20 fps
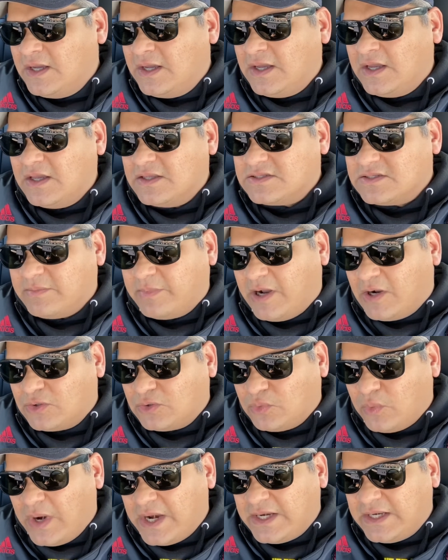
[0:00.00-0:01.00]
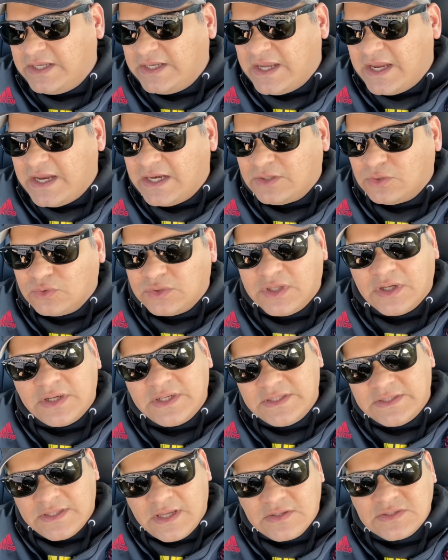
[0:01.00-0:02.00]
It's about $28,000 or
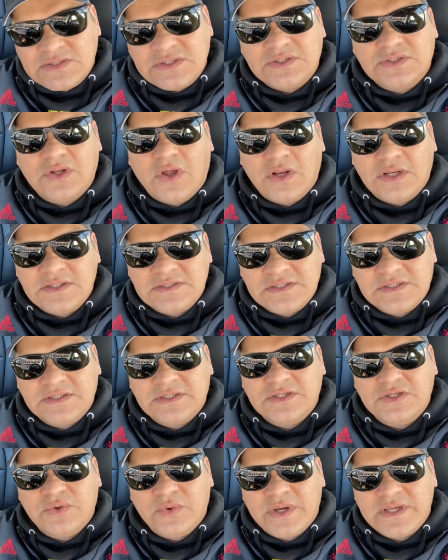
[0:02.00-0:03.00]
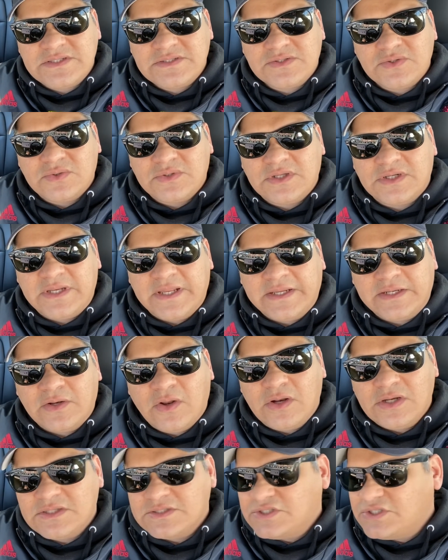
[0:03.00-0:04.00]
$30,000 in the US, so the
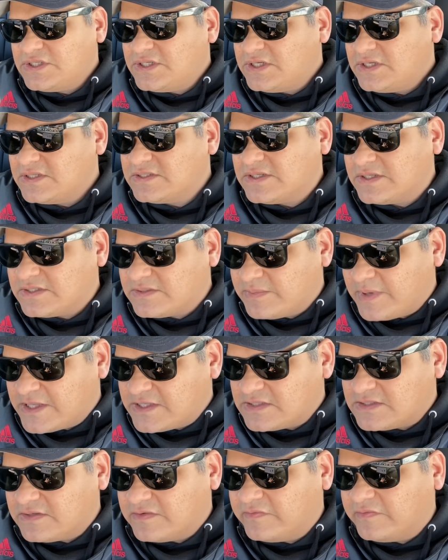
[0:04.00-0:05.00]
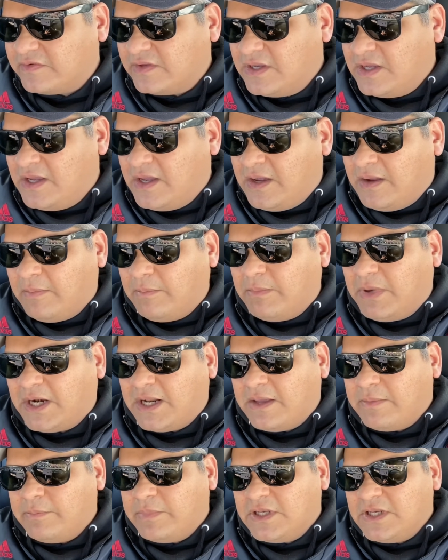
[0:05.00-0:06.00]
technology is expensive. But
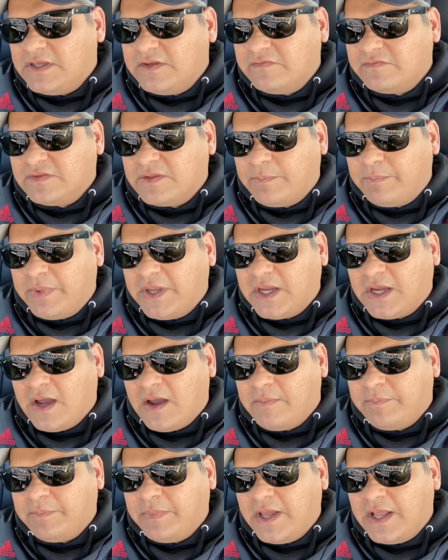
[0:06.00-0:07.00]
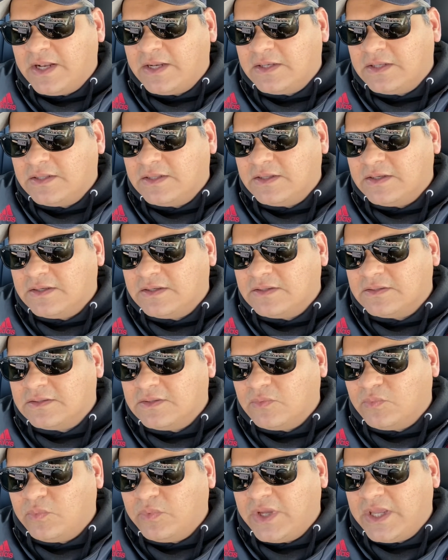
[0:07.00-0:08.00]
I believe the pickup and
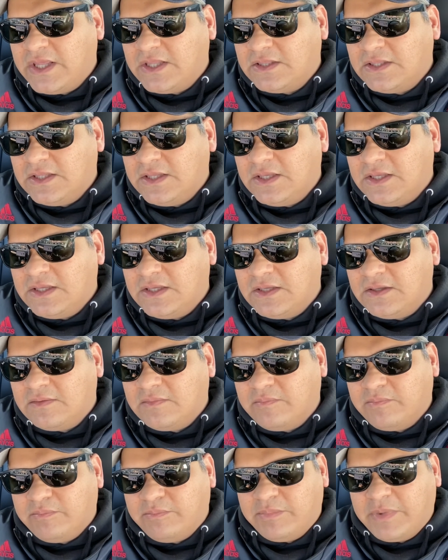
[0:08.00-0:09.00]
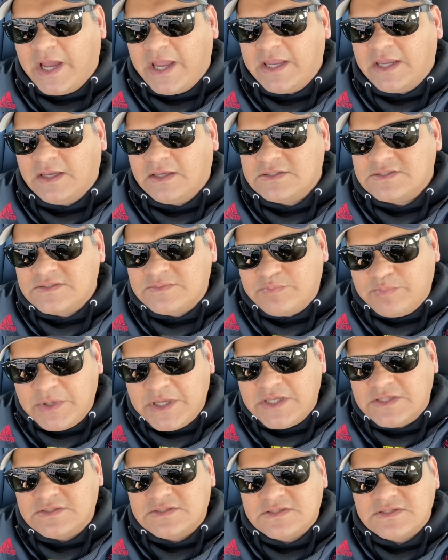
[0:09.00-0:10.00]
the way the bike
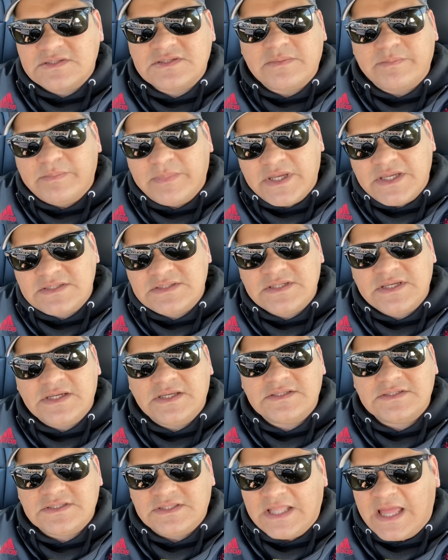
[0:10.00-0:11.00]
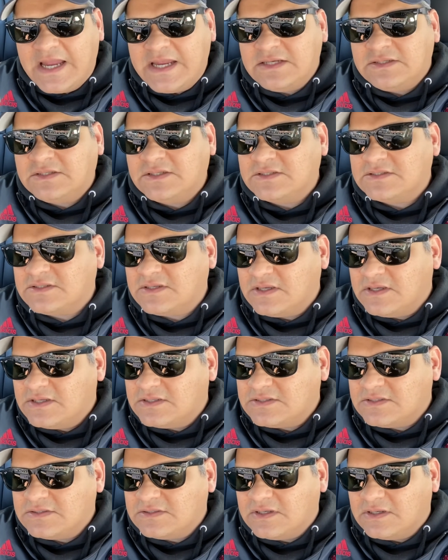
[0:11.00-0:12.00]
speeds is amazing. It's light,
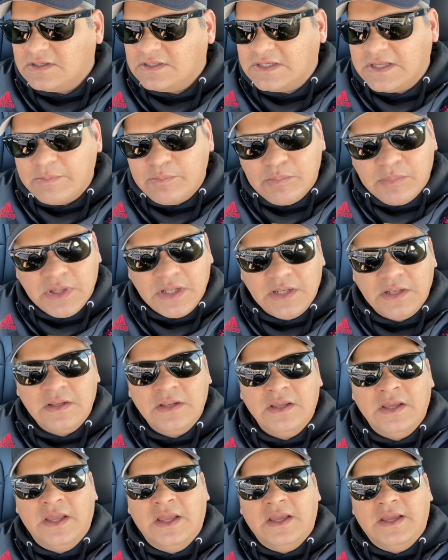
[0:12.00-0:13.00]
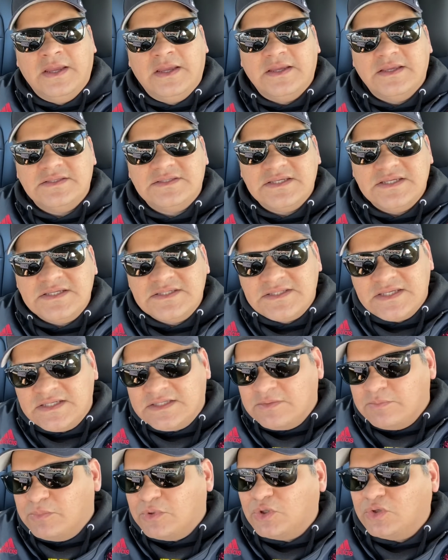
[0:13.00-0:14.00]
it's nimble, it's easy
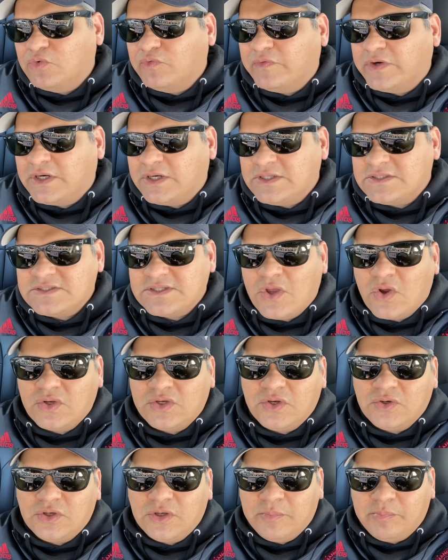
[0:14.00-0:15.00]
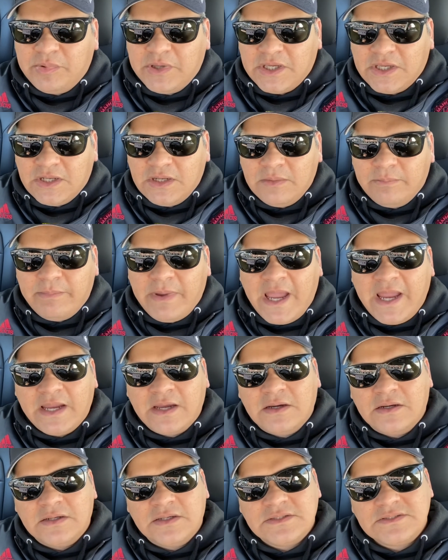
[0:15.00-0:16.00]
to maneuver. It's not your typical
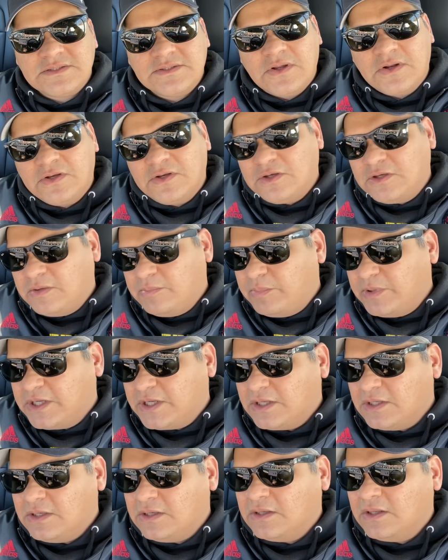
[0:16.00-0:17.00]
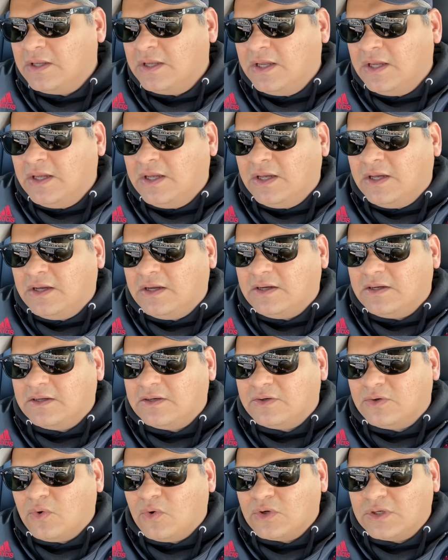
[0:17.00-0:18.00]
bagger, it's not your typical
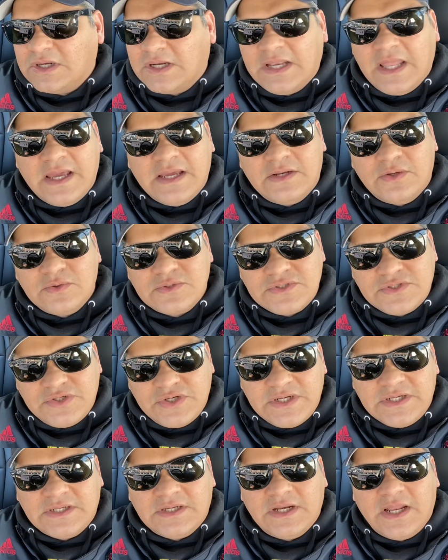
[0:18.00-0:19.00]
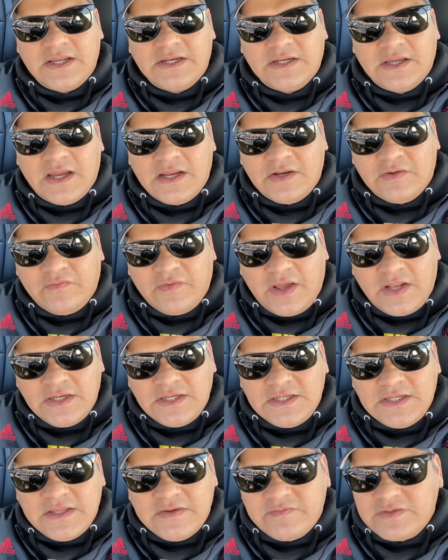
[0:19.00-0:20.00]
road glide or street glide kind of
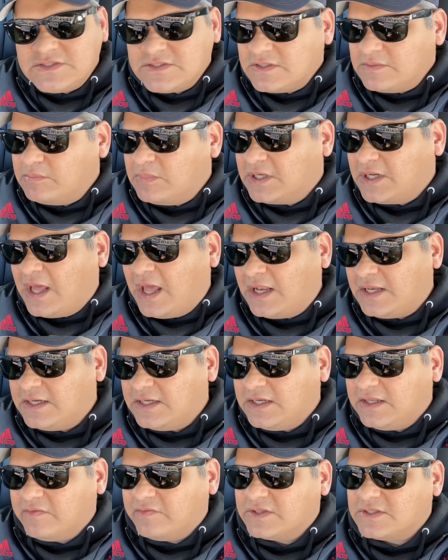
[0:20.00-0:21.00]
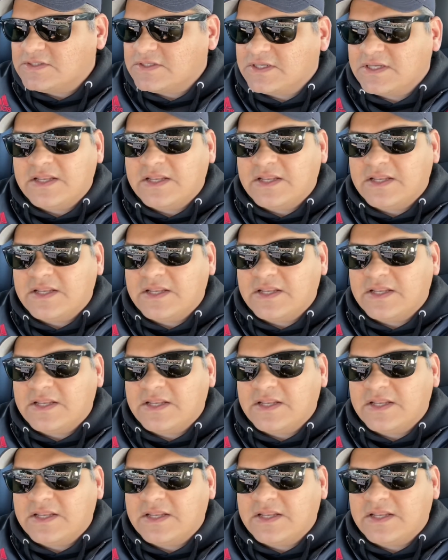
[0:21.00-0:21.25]
Harley-Davidson. But Harley-Davidson